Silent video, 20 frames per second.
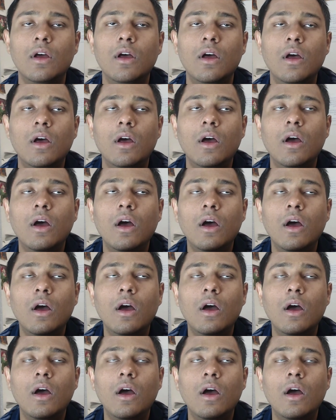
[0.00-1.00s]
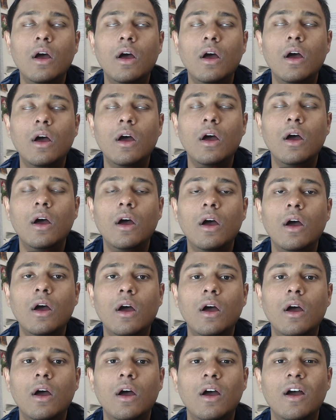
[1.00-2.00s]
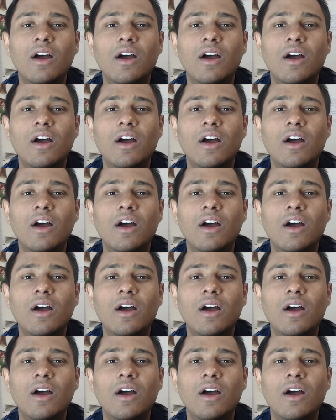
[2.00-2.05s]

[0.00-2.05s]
(no one is talking)